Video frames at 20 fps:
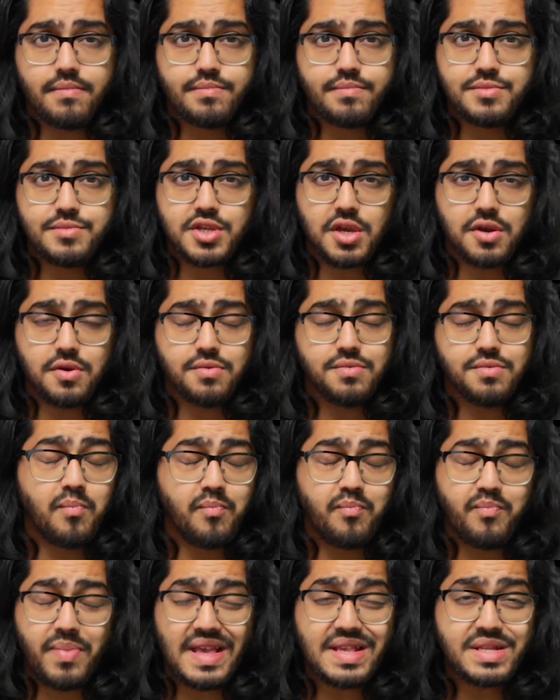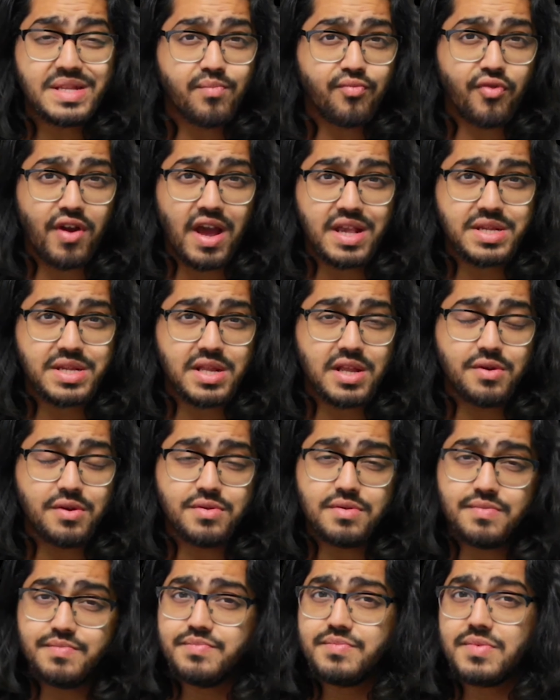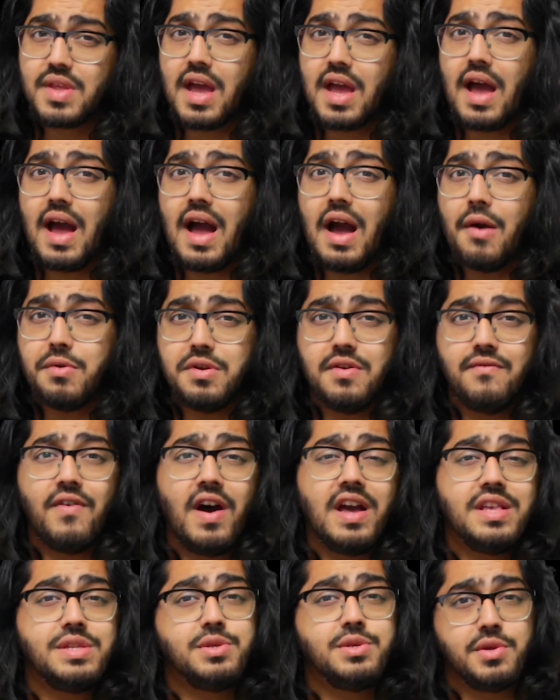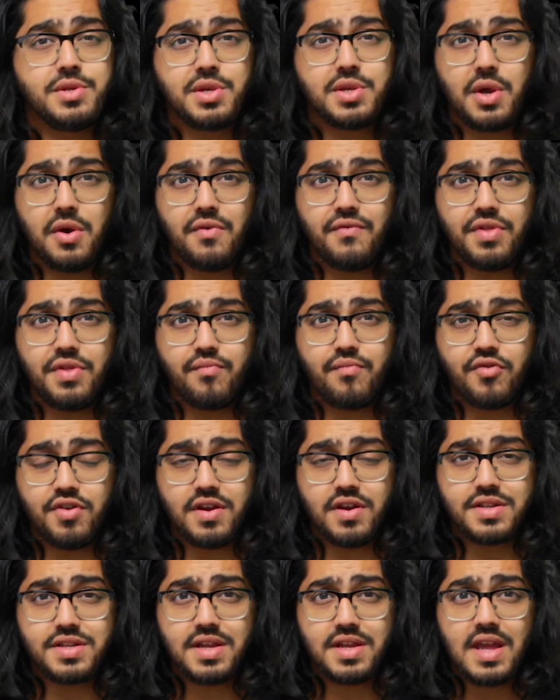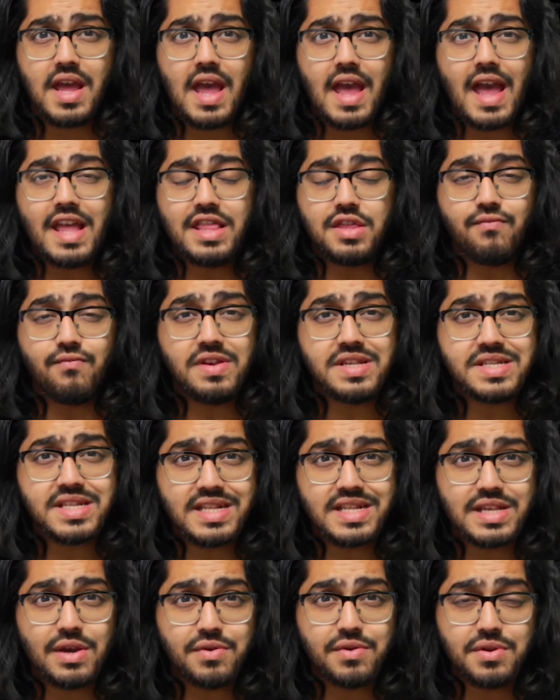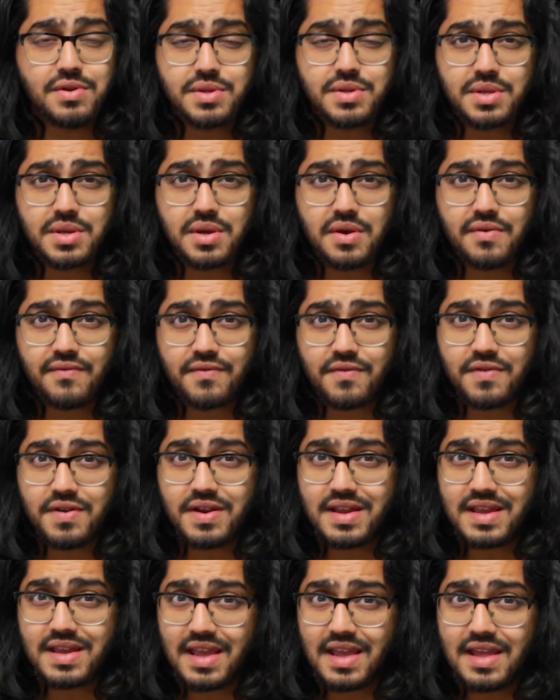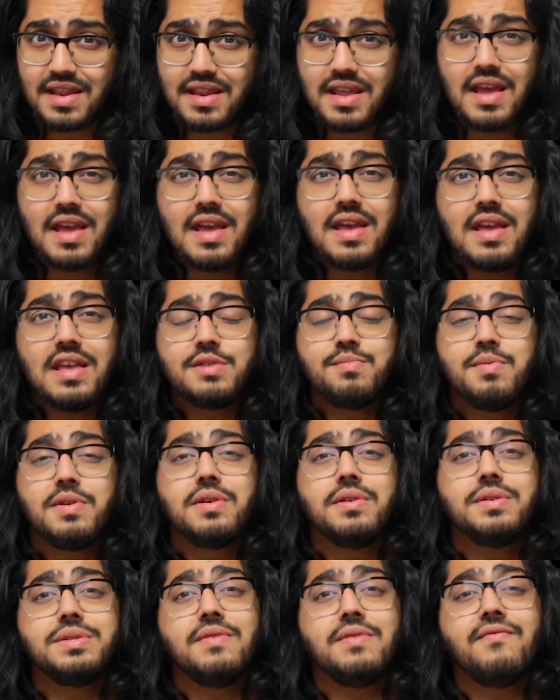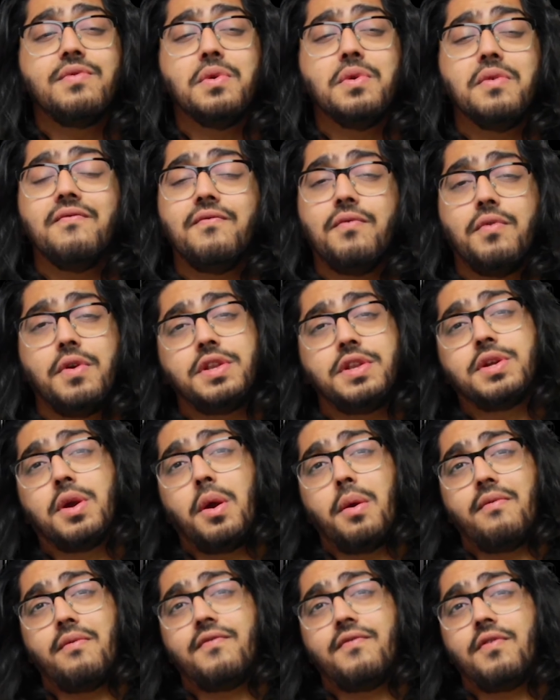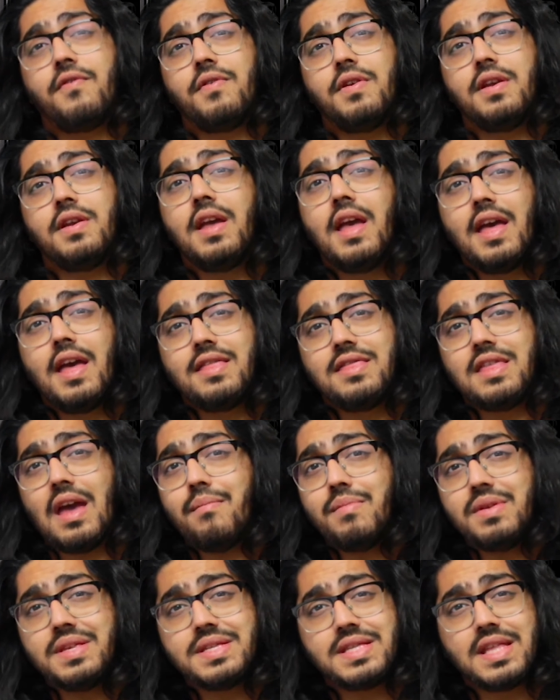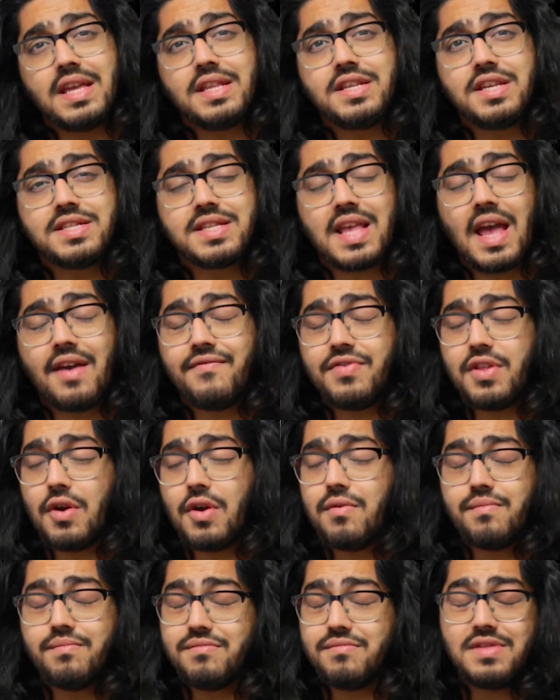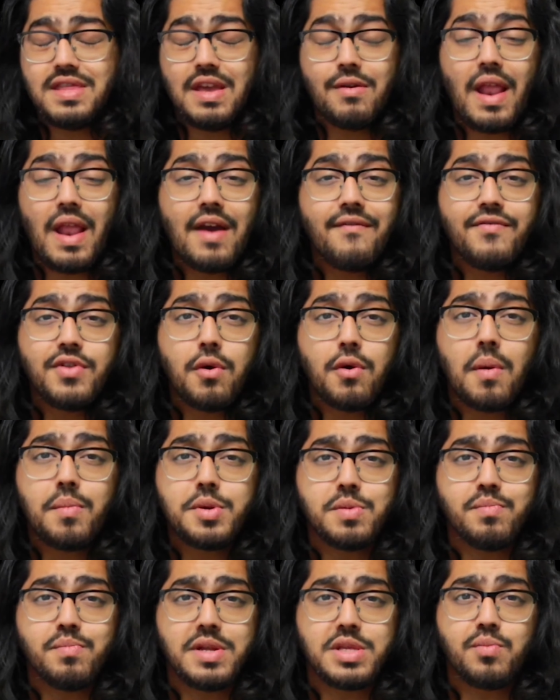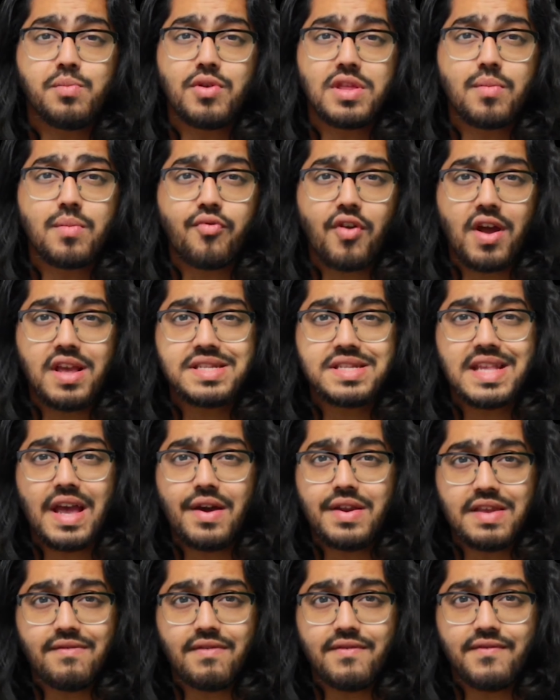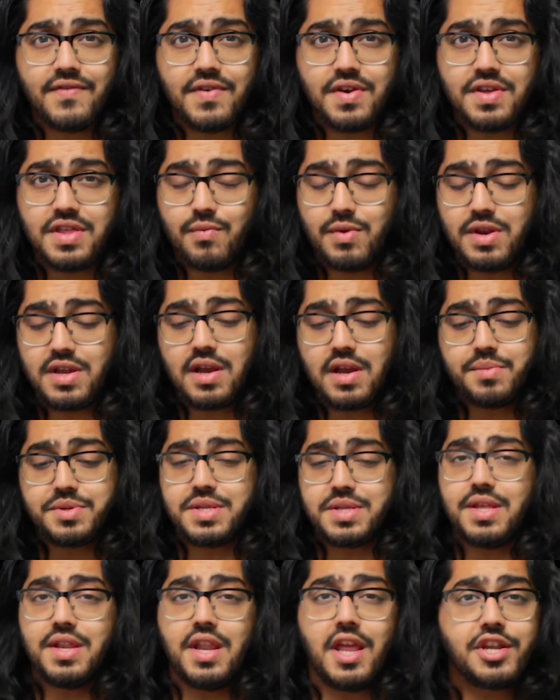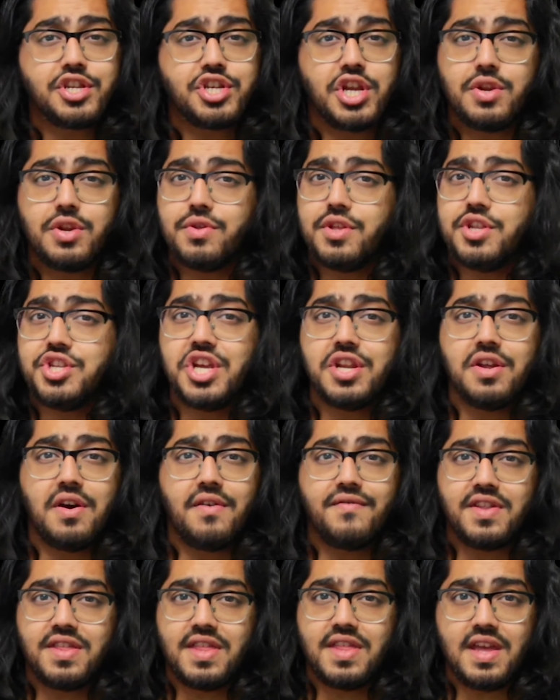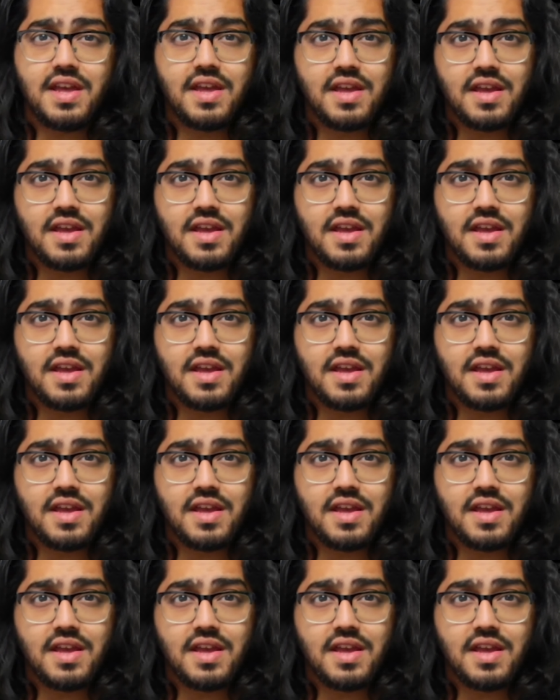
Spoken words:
So based on price alone, I would advise not to go for the product. And the reason I tell you not to go for it again is because if you avoid going for it, that means they'll have no option but to bring the price down even further when it comes to the next gen or the gen after that,